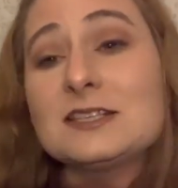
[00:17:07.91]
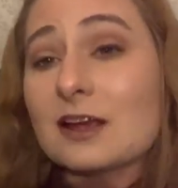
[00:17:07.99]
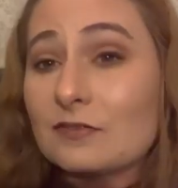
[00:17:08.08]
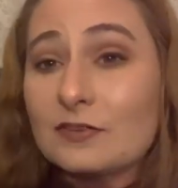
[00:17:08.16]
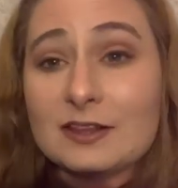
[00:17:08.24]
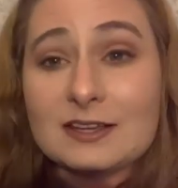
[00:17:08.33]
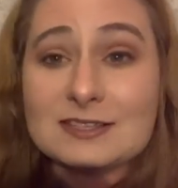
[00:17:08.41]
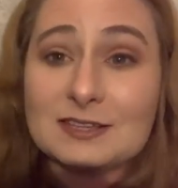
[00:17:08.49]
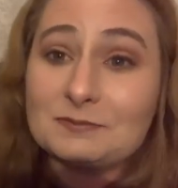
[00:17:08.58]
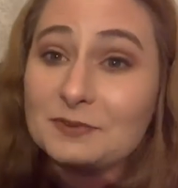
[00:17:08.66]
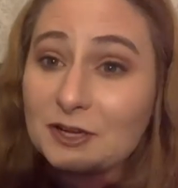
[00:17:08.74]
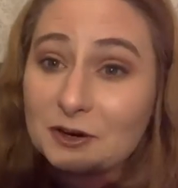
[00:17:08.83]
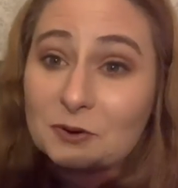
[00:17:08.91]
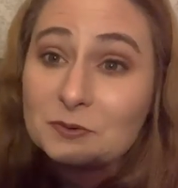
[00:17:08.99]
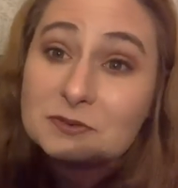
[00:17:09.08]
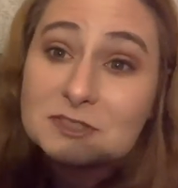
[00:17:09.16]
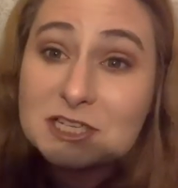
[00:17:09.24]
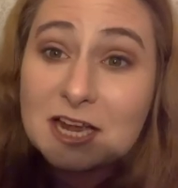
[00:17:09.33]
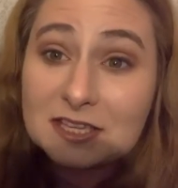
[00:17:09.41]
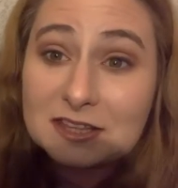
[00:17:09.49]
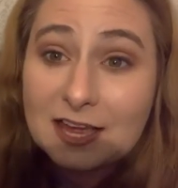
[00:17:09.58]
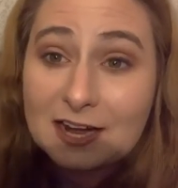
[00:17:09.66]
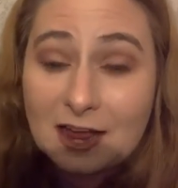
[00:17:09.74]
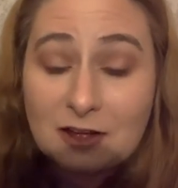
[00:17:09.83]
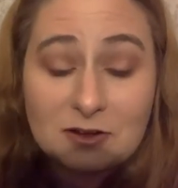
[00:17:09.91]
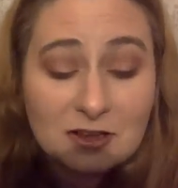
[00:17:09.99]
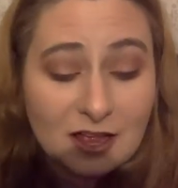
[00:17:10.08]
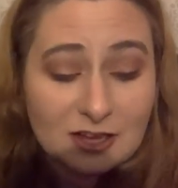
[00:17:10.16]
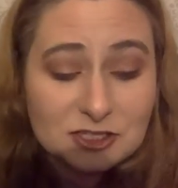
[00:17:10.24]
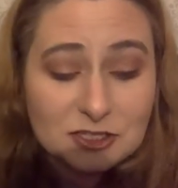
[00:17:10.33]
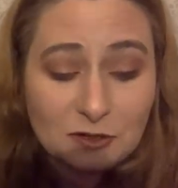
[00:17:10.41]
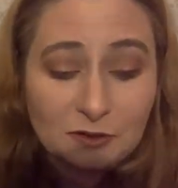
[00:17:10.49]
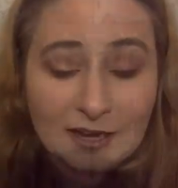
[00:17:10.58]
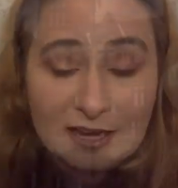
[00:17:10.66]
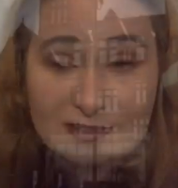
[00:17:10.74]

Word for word: Definitely, you know, check that out. I'll show you guys